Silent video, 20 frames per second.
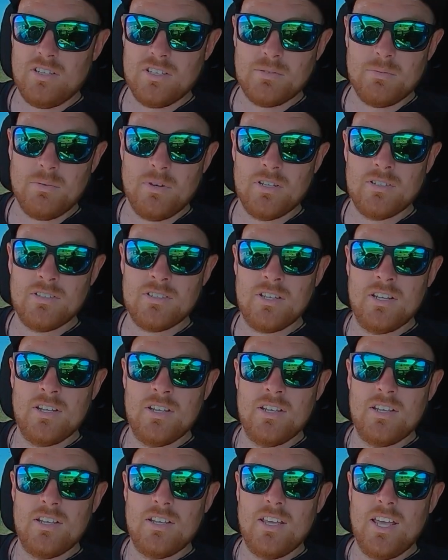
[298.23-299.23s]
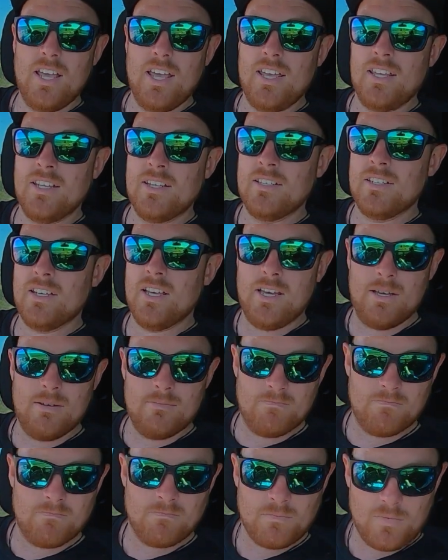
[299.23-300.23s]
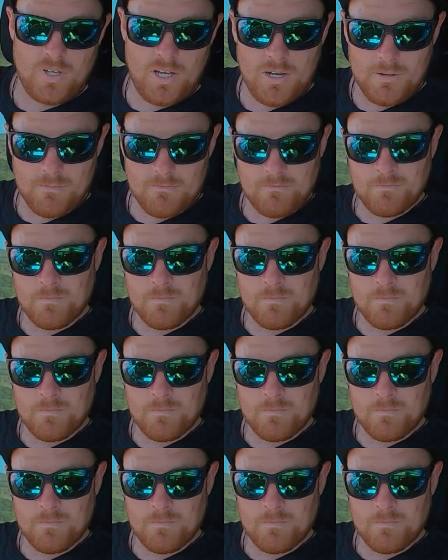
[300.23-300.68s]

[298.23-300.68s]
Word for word: I suppose, and um, yeah,